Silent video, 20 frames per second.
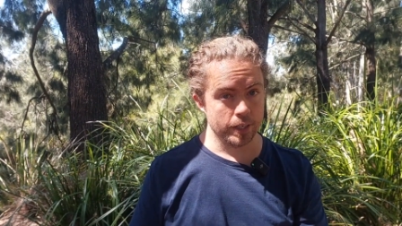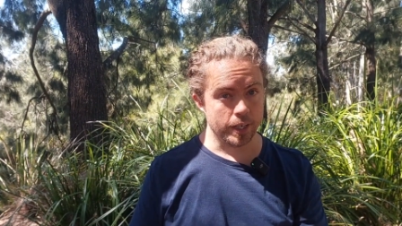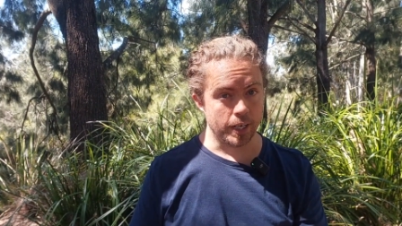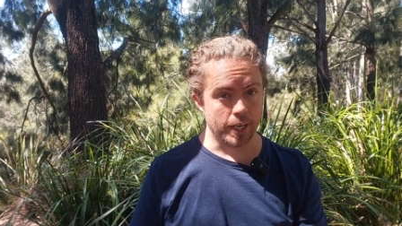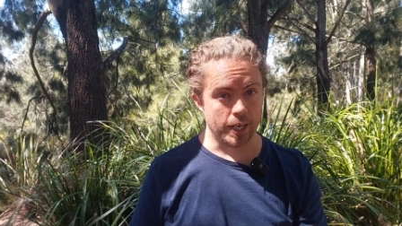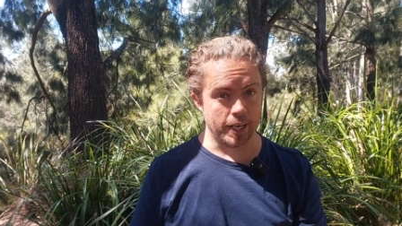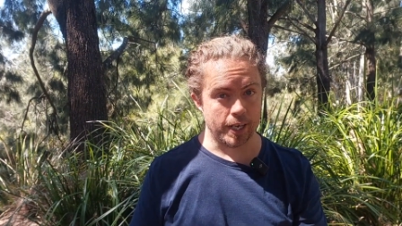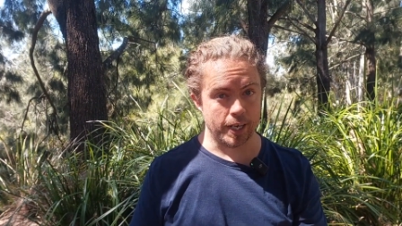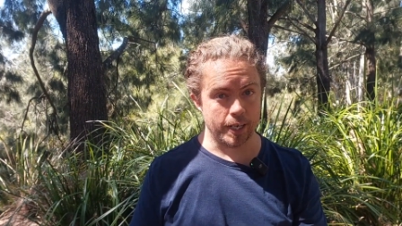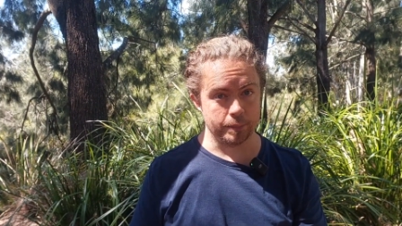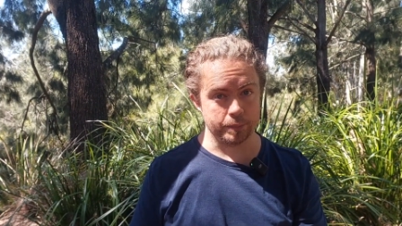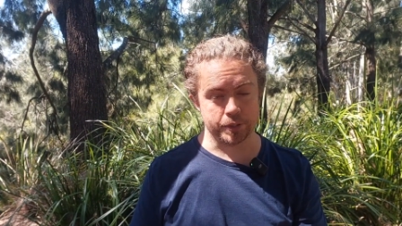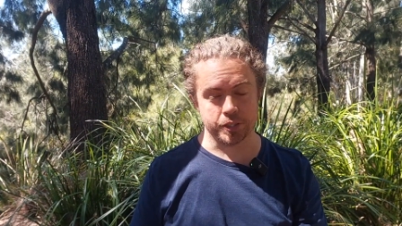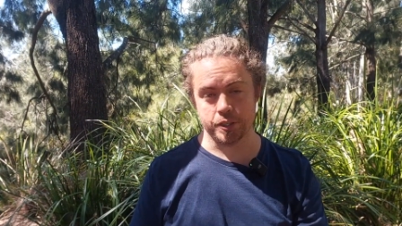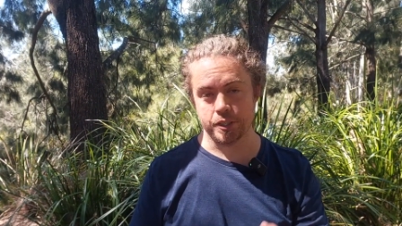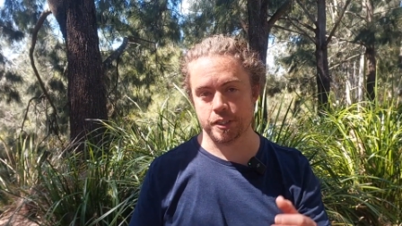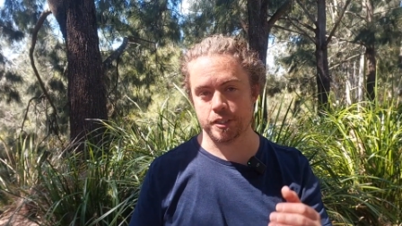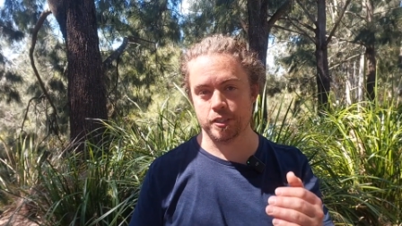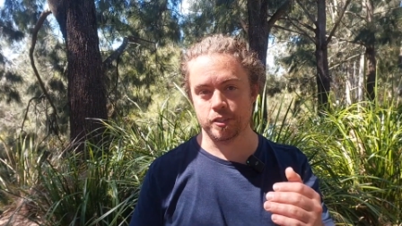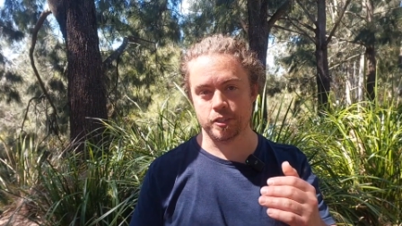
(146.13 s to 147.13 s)
So
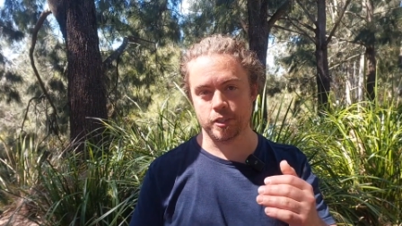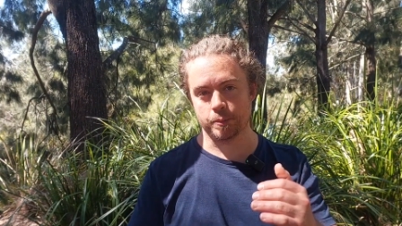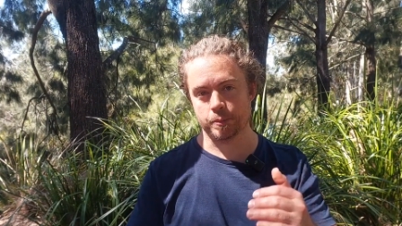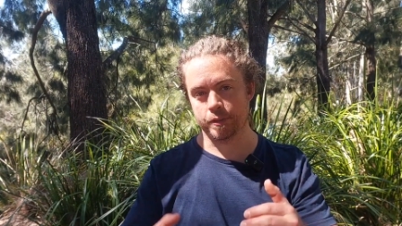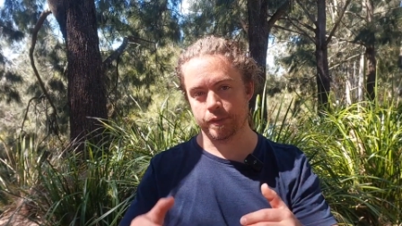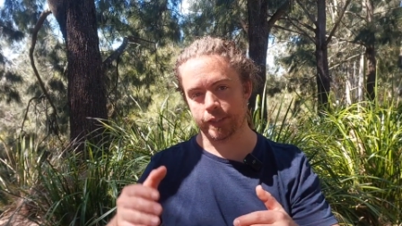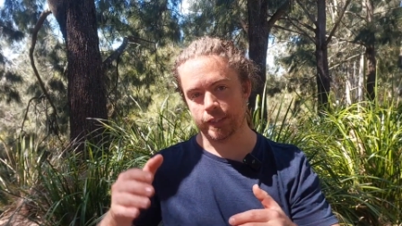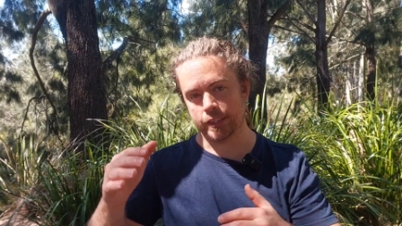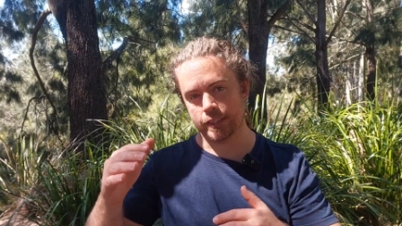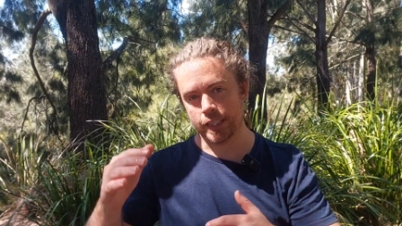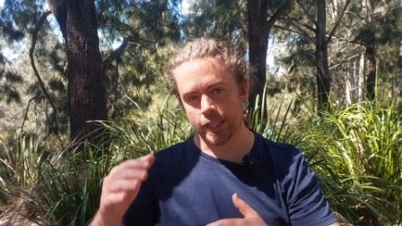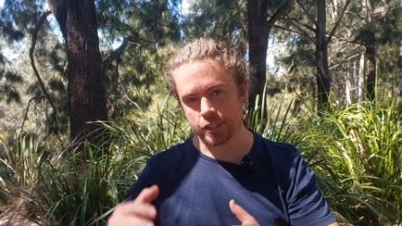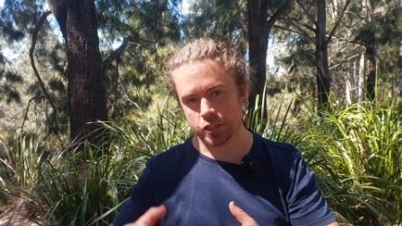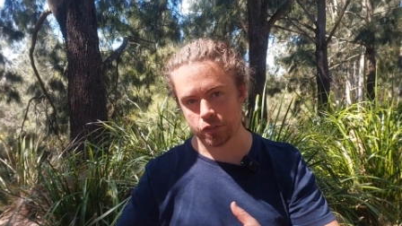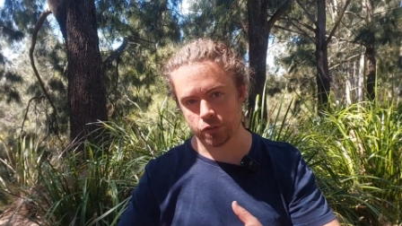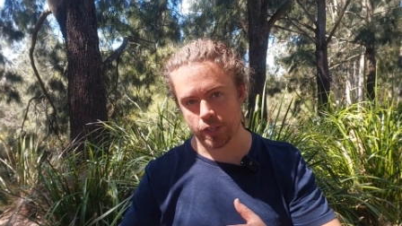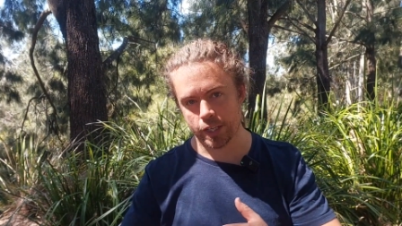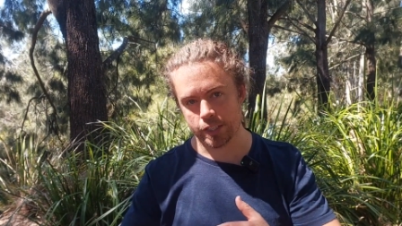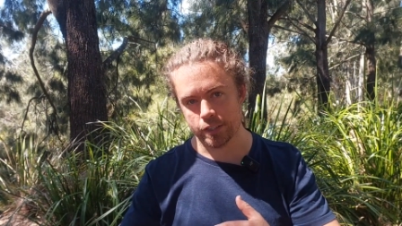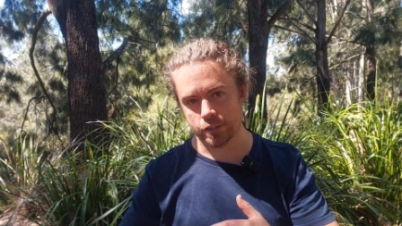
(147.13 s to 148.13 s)
this is in terms of like
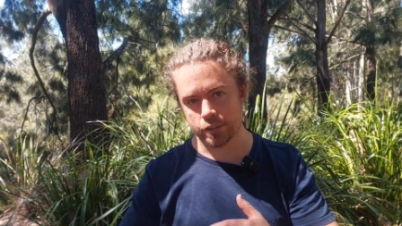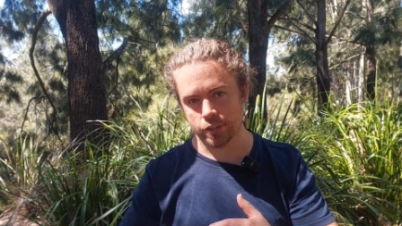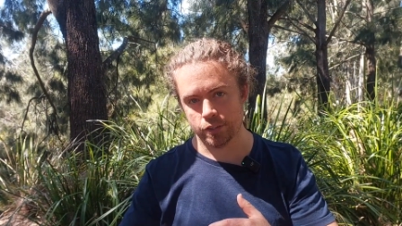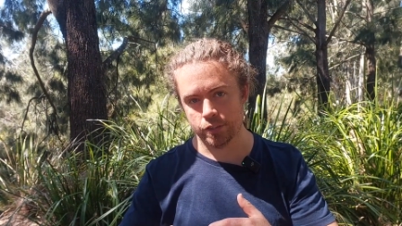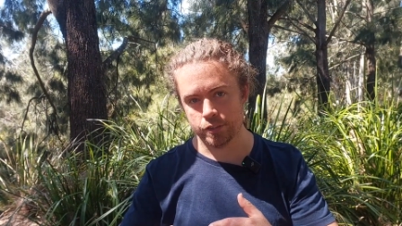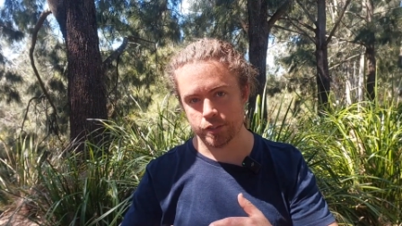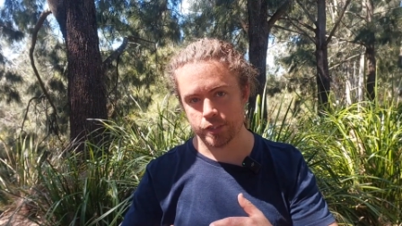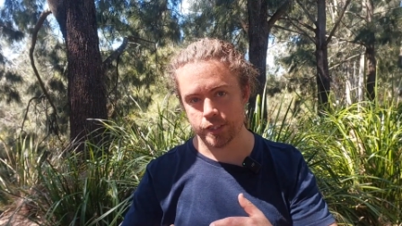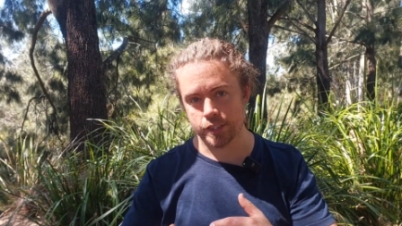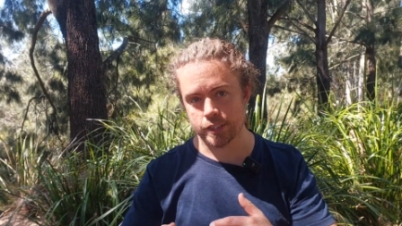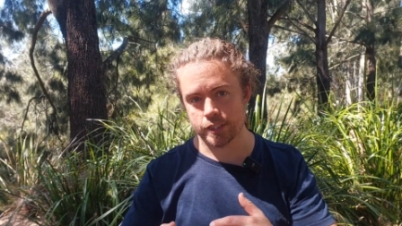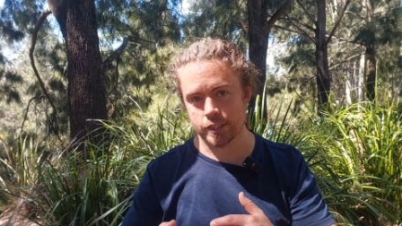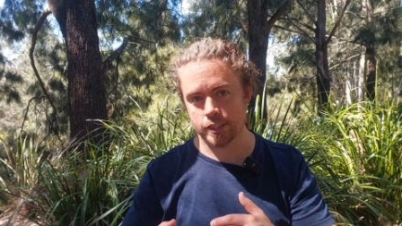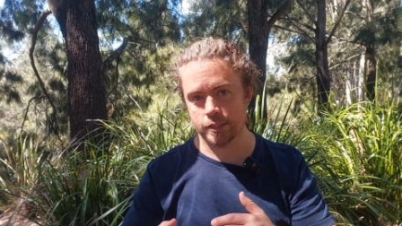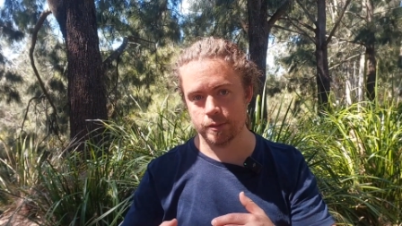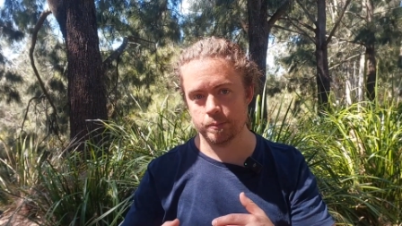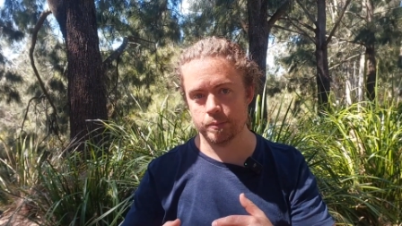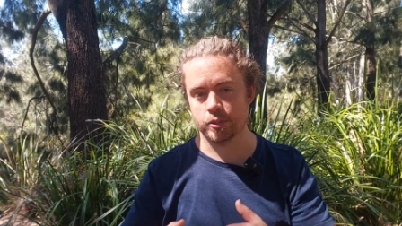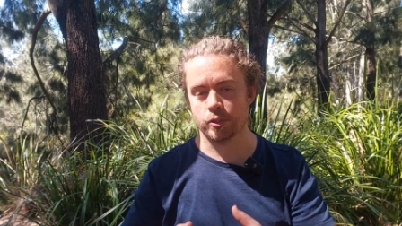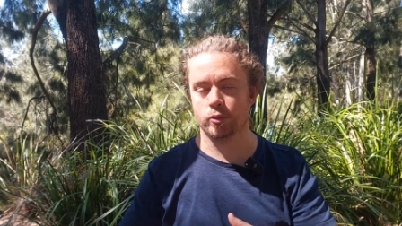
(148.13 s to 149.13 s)
saturated zone
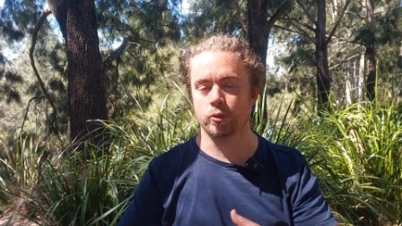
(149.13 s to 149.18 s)
systems,